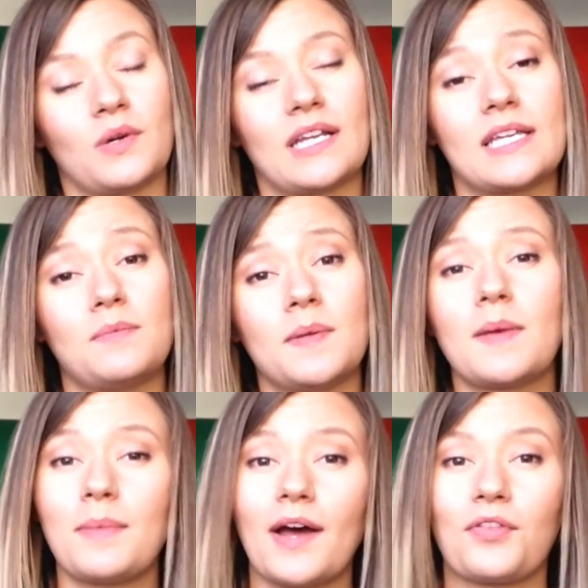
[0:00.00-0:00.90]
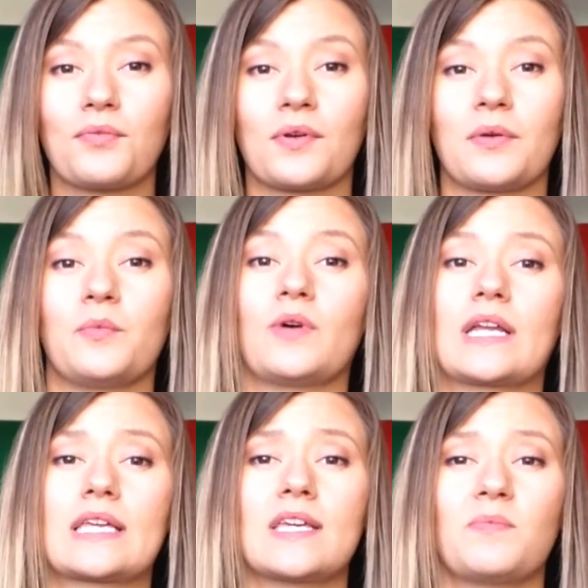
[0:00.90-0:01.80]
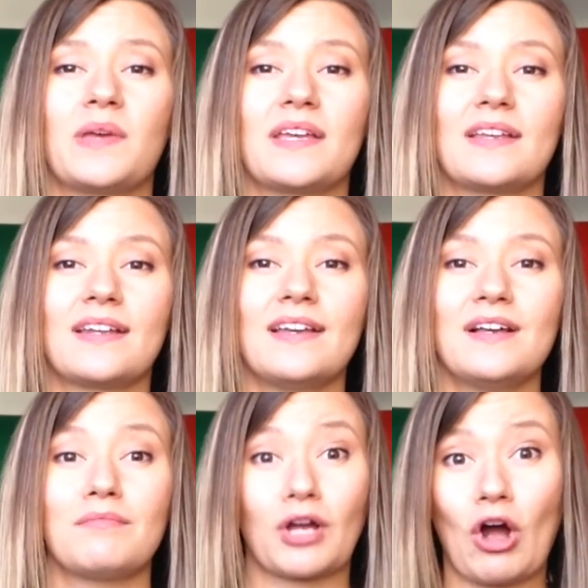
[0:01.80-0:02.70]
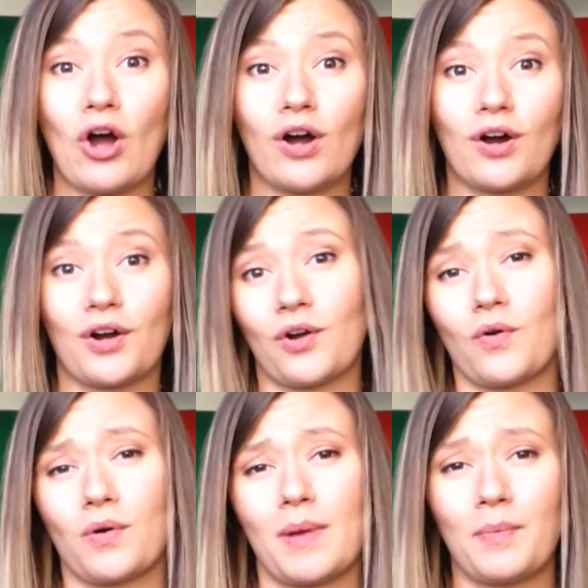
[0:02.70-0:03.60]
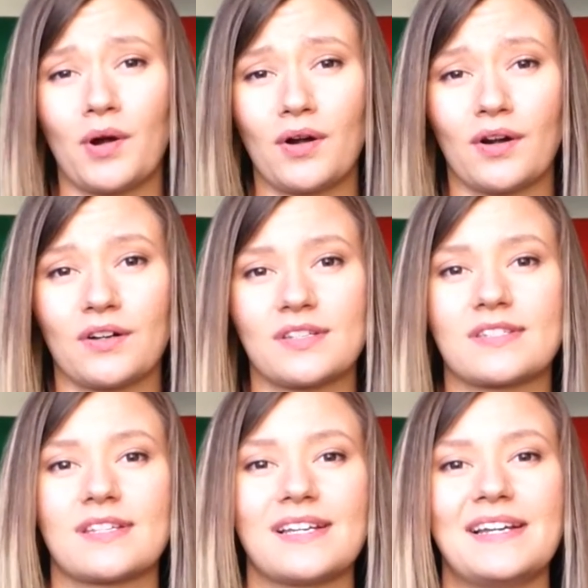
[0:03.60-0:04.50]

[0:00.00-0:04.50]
what I keep in my bathroom, what I keep in my car or my purse